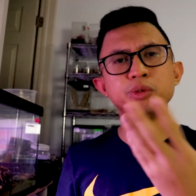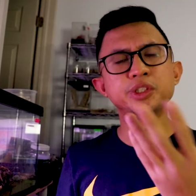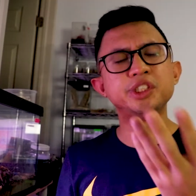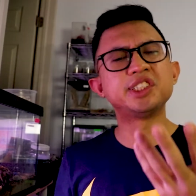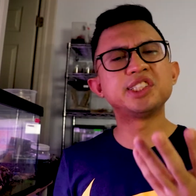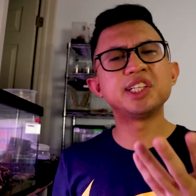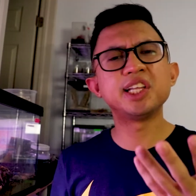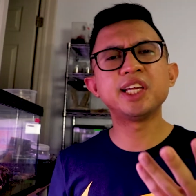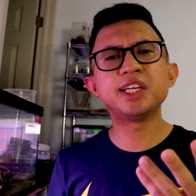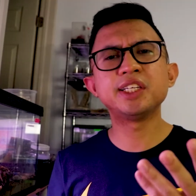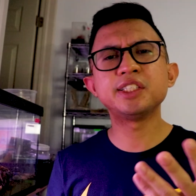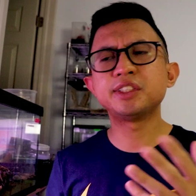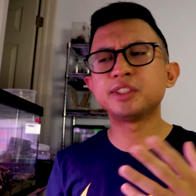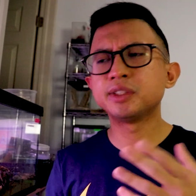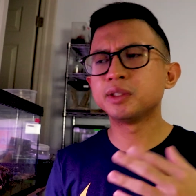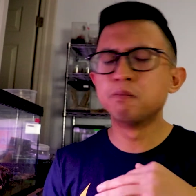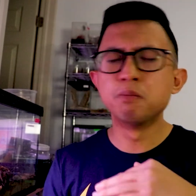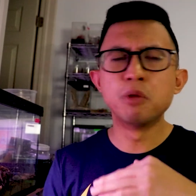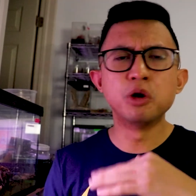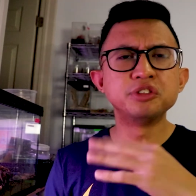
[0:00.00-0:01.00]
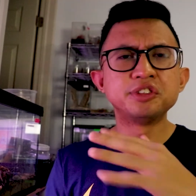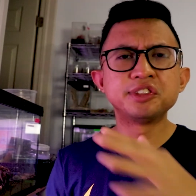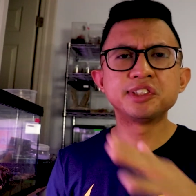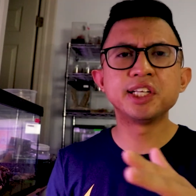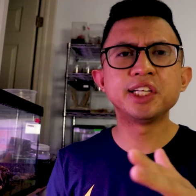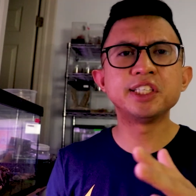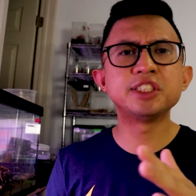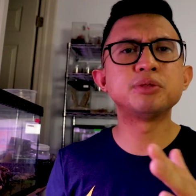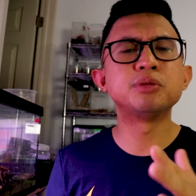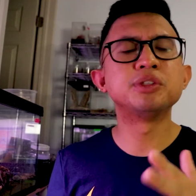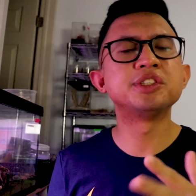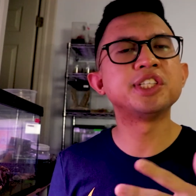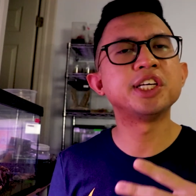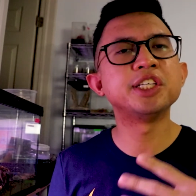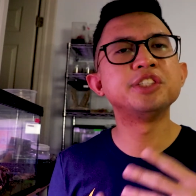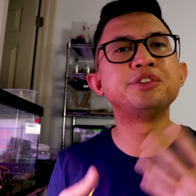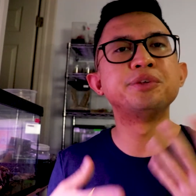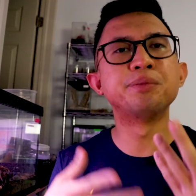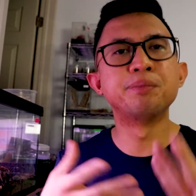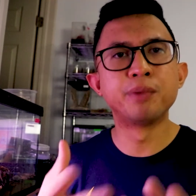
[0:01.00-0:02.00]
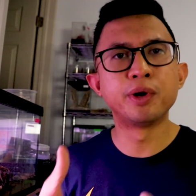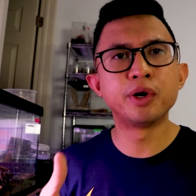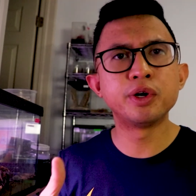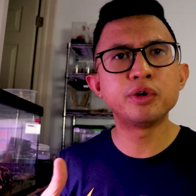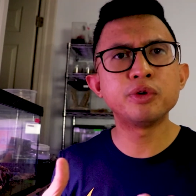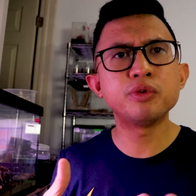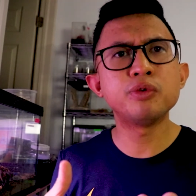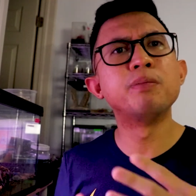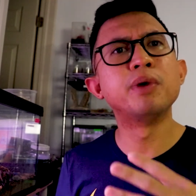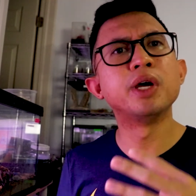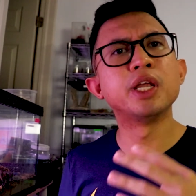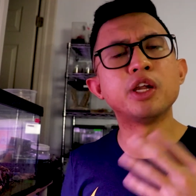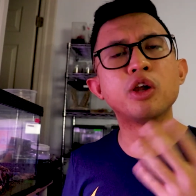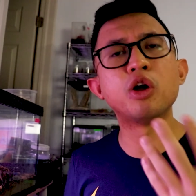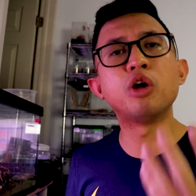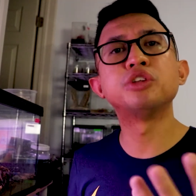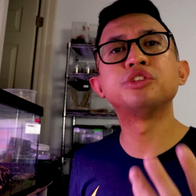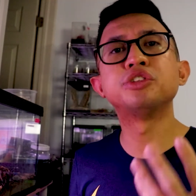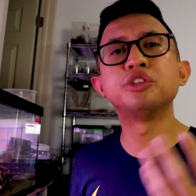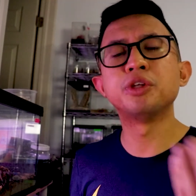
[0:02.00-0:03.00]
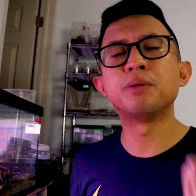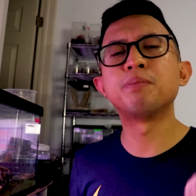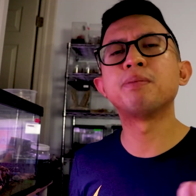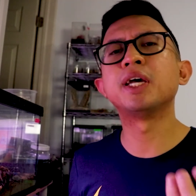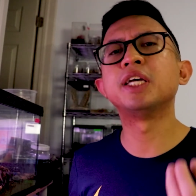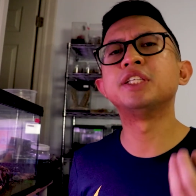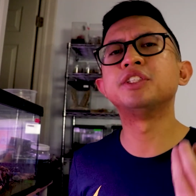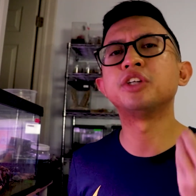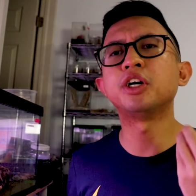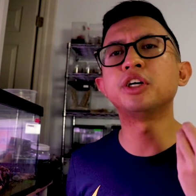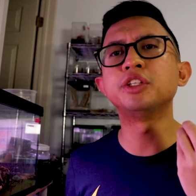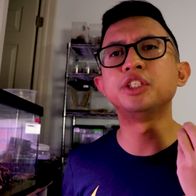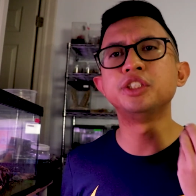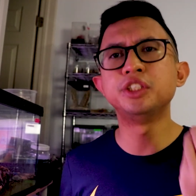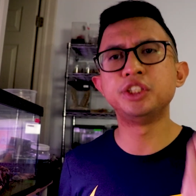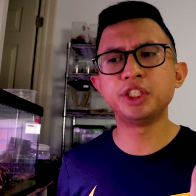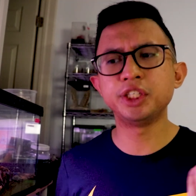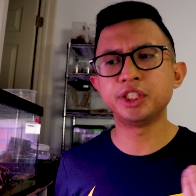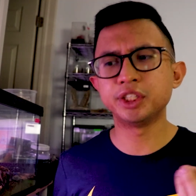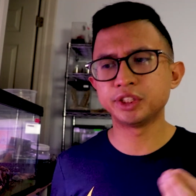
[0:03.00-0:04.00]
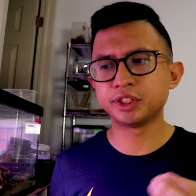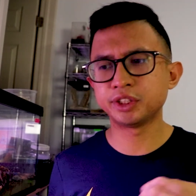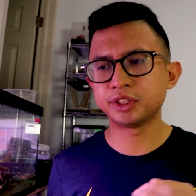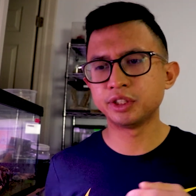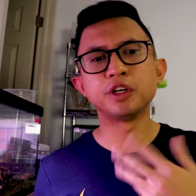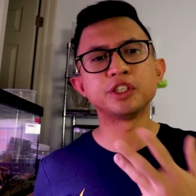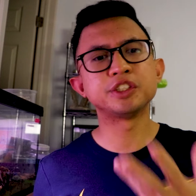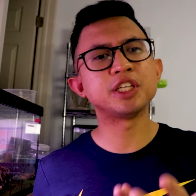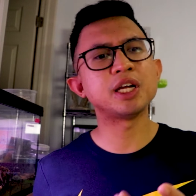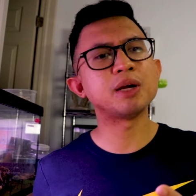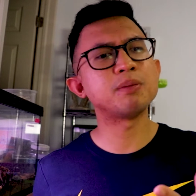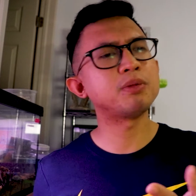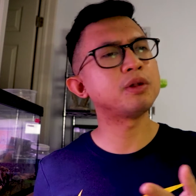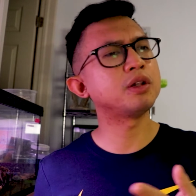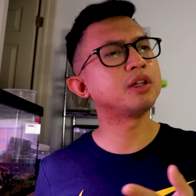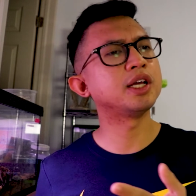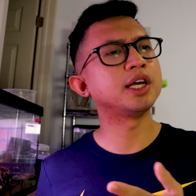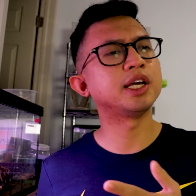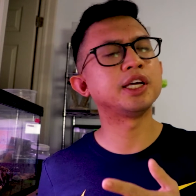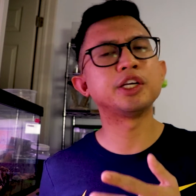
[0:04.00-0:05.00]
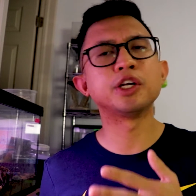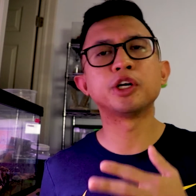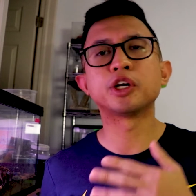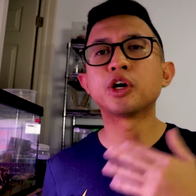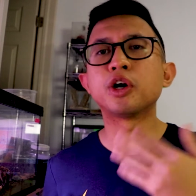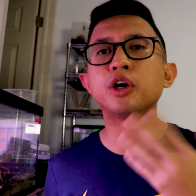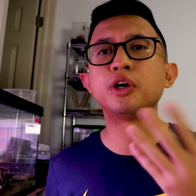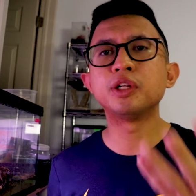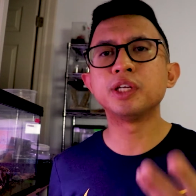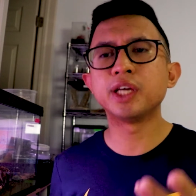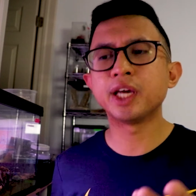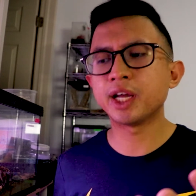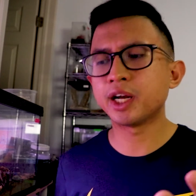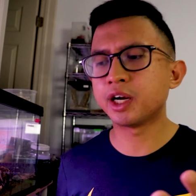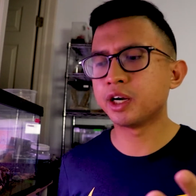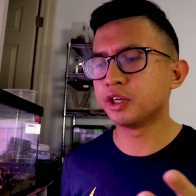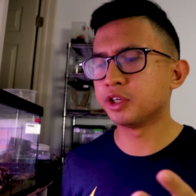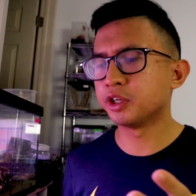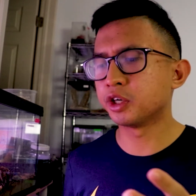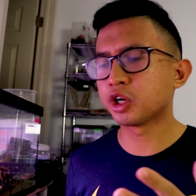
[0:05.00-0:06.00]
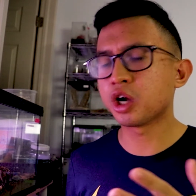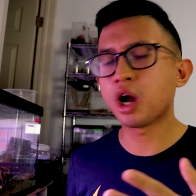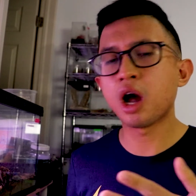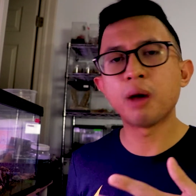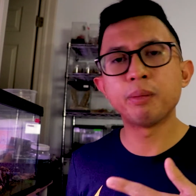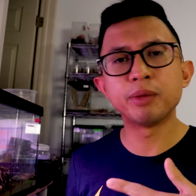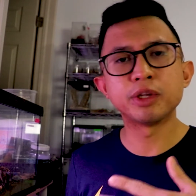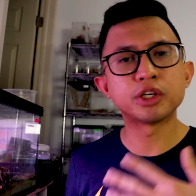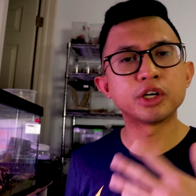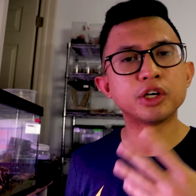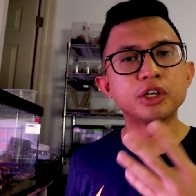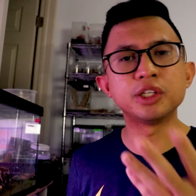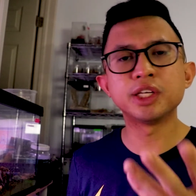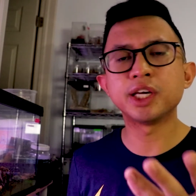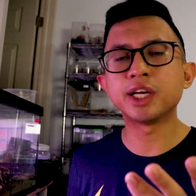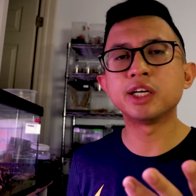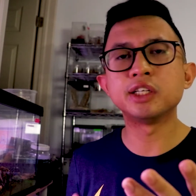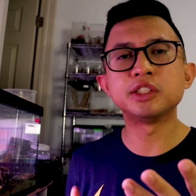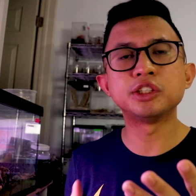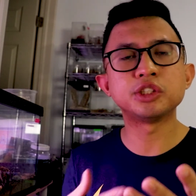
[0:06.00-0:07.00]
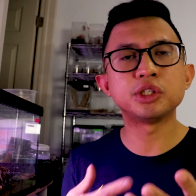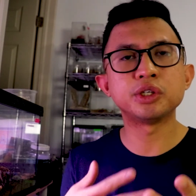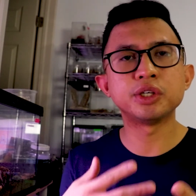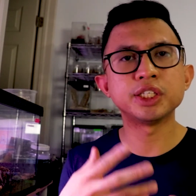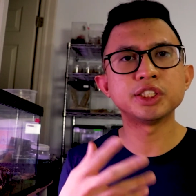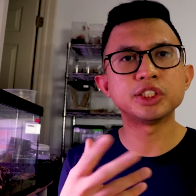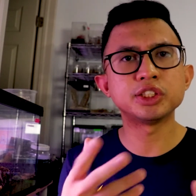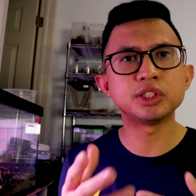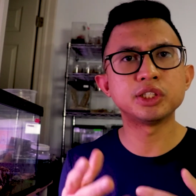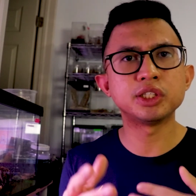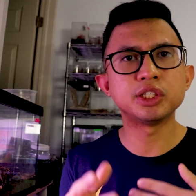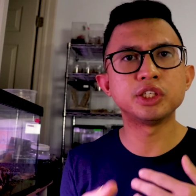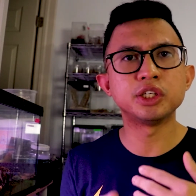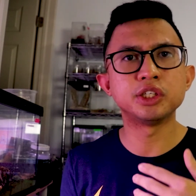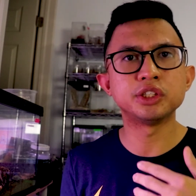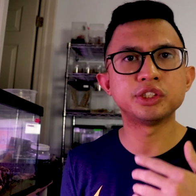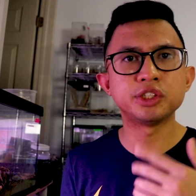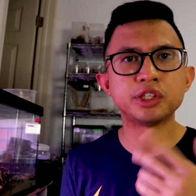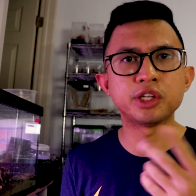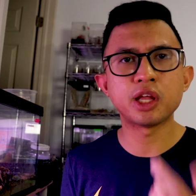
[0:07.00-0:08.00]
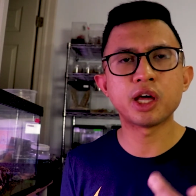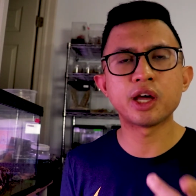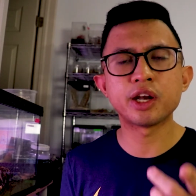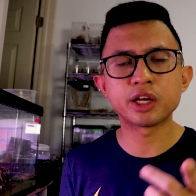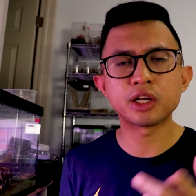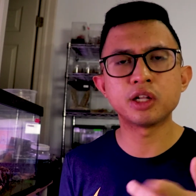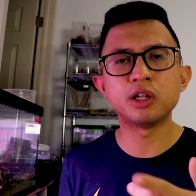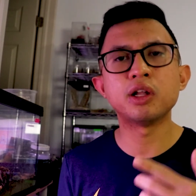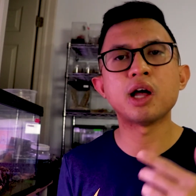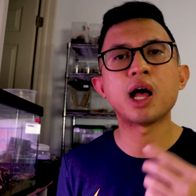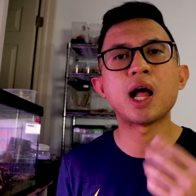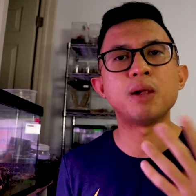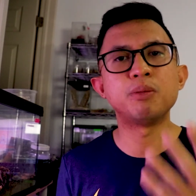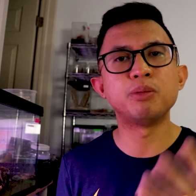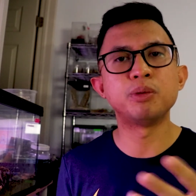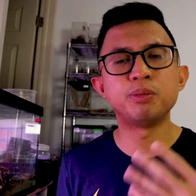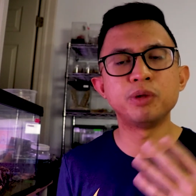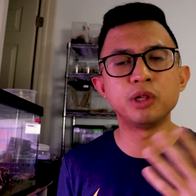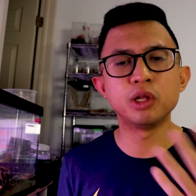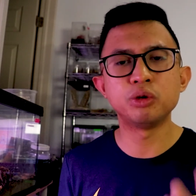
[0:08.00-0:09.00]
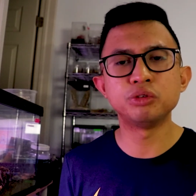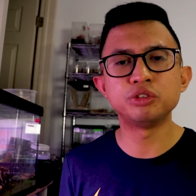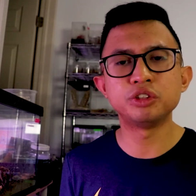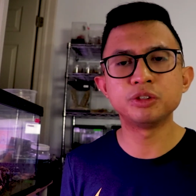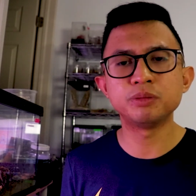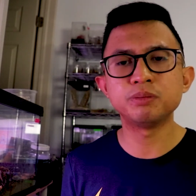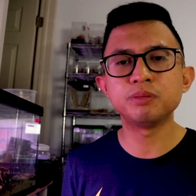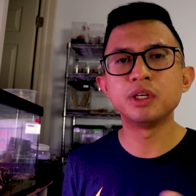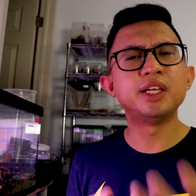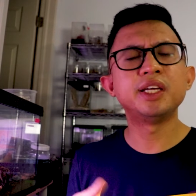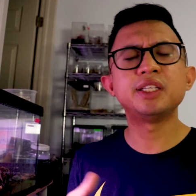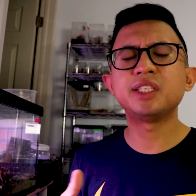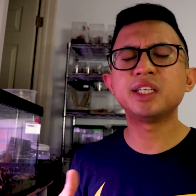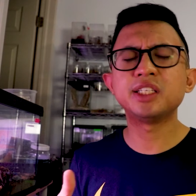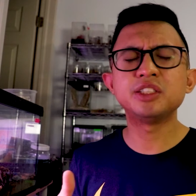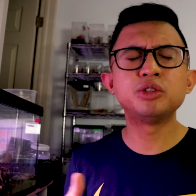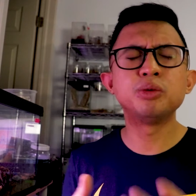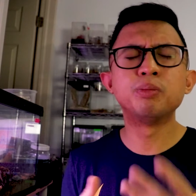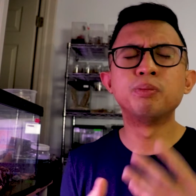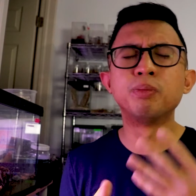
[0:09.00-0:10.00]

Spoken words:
with slings, most slings will tend to burrow, but it also depends on the genus. For example, like your curly hair, your common curly hair tarantula, your Tilodical albopilosum, they tend to